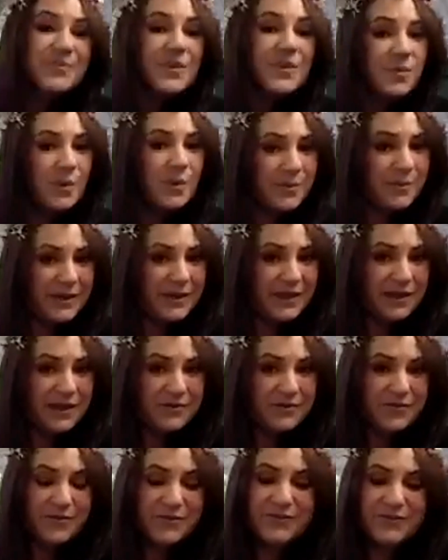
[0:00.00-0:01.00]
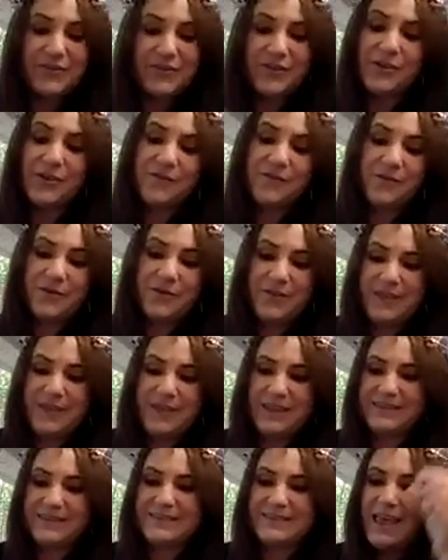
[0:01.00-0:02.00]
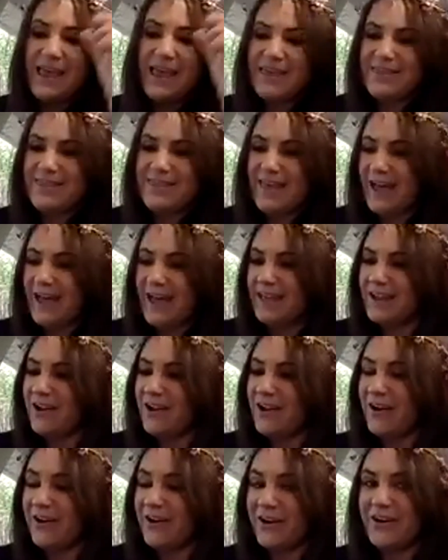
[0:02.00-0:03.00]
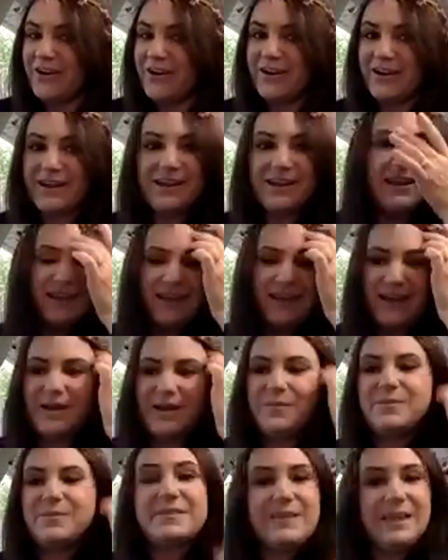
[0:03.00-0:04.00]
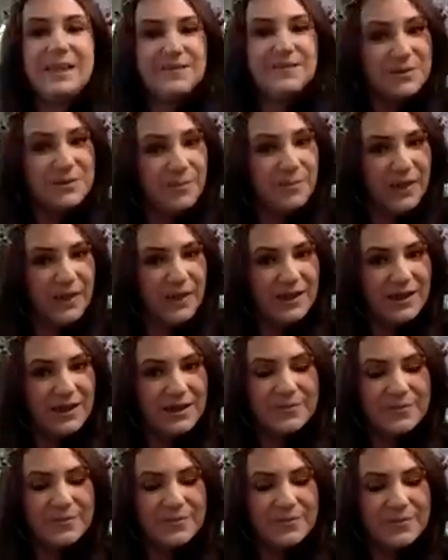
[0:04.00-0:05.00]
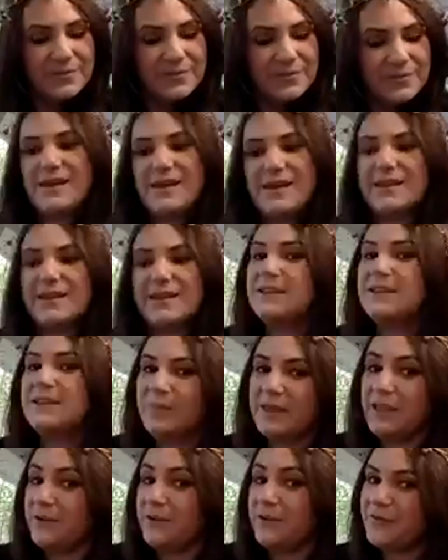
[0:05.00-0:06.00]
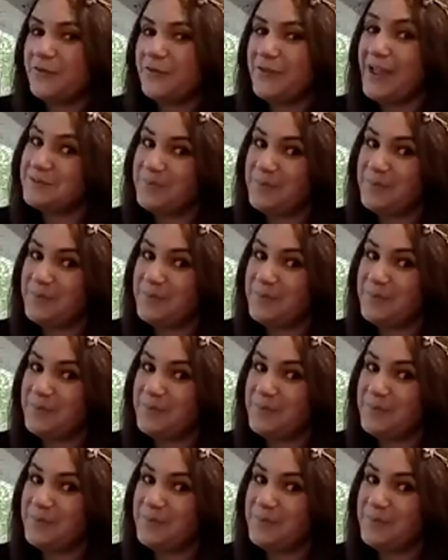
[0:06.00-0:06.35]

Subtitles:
you want to be careful to look for things that are safe to pick, and be careful not to